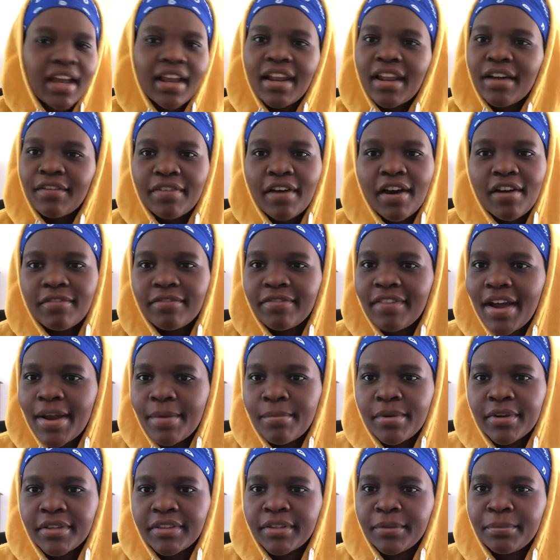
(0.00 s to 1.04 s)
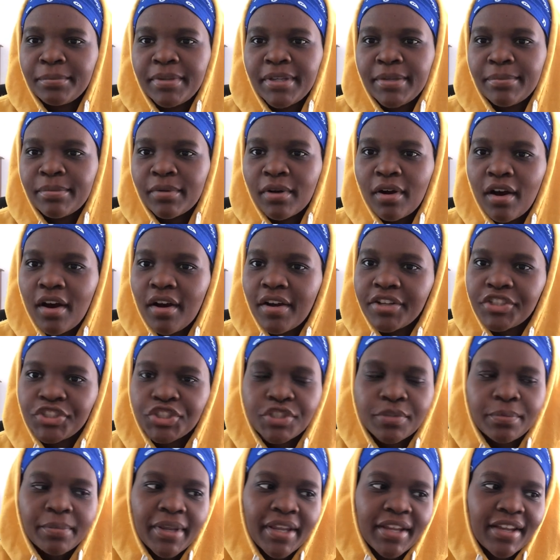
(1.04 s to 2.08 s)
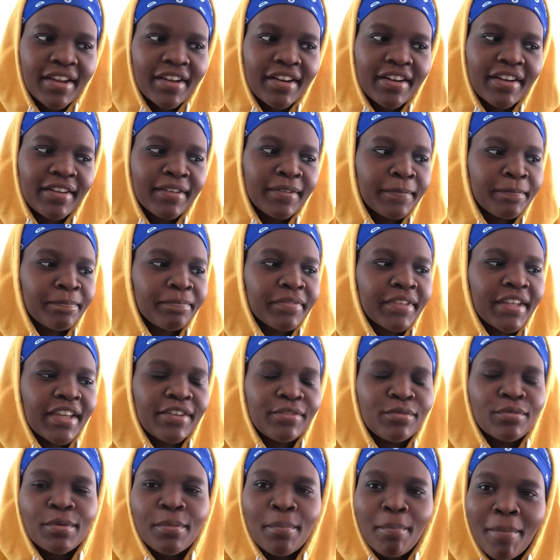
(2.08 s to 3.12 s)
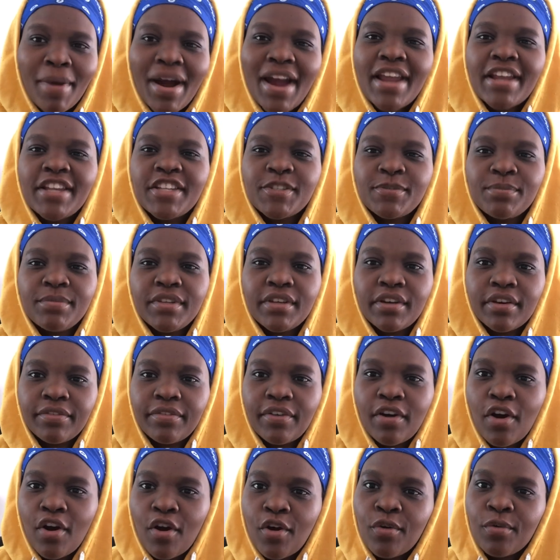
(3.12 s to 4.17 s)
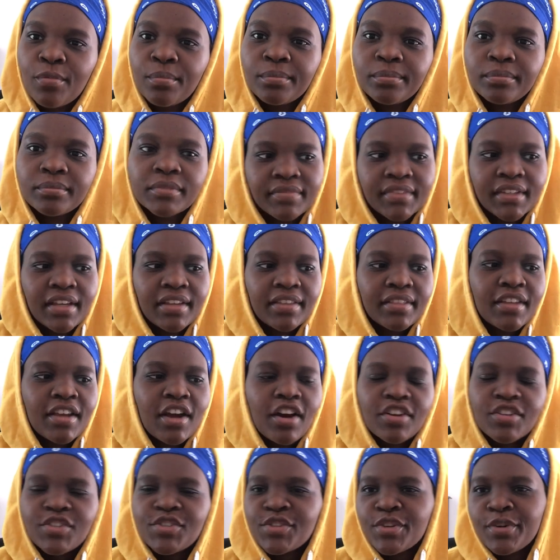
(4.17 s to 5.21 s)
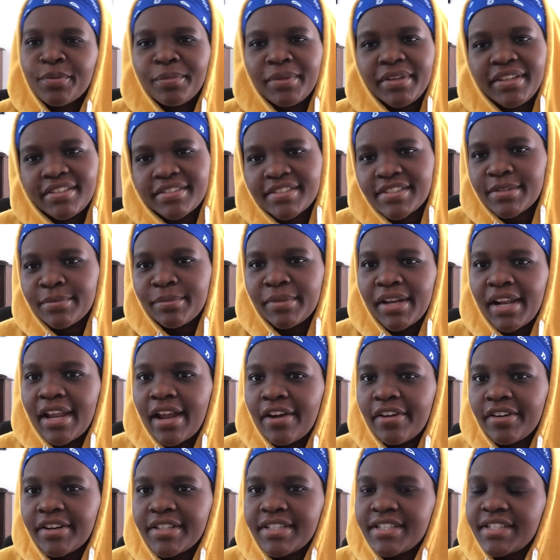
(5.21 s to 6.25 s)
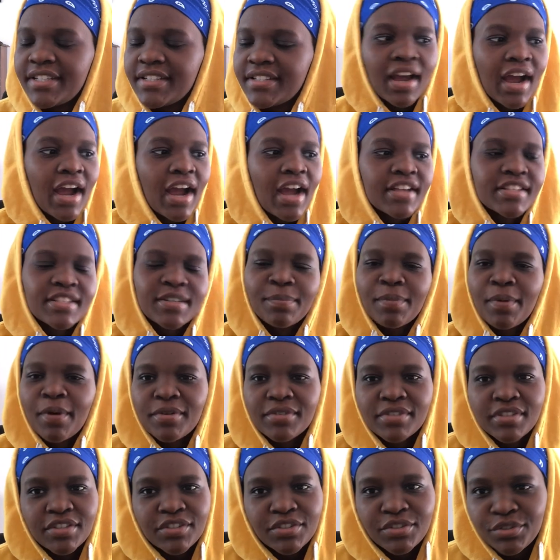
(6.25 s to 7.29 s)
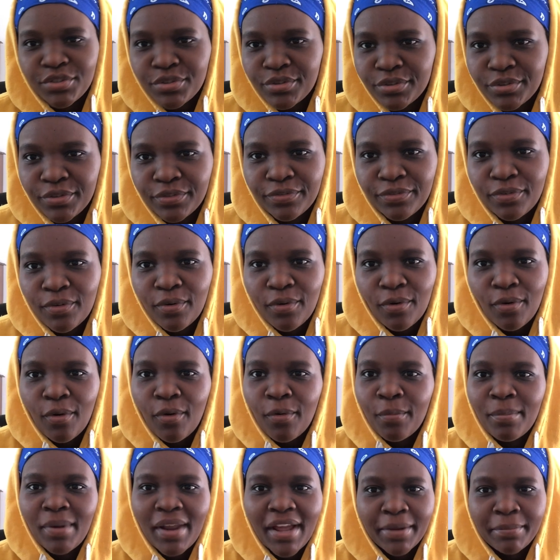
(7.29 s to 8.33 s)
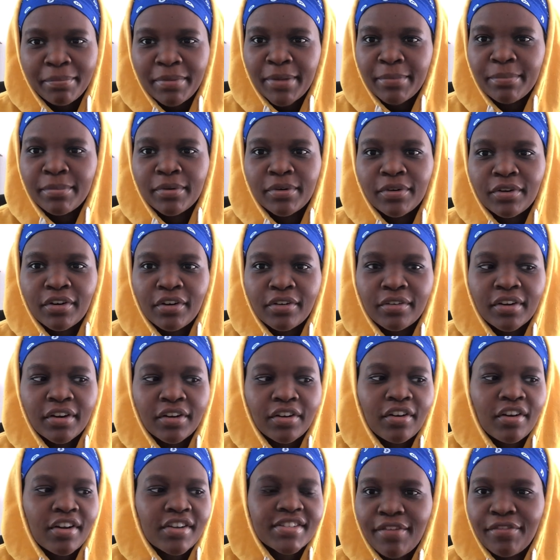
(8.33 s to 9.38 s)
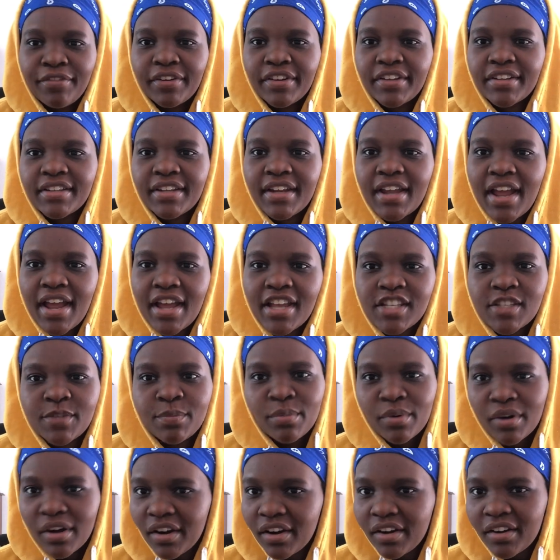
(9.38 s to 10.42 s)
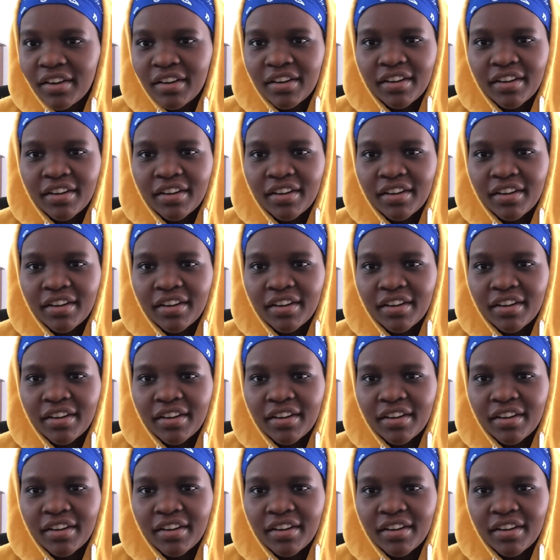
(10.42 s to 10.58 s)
I love how vibrant the people are in Jamaica. It reminds me of home. There are so many similarities. I suppose it's true for all black people across the African diaspora.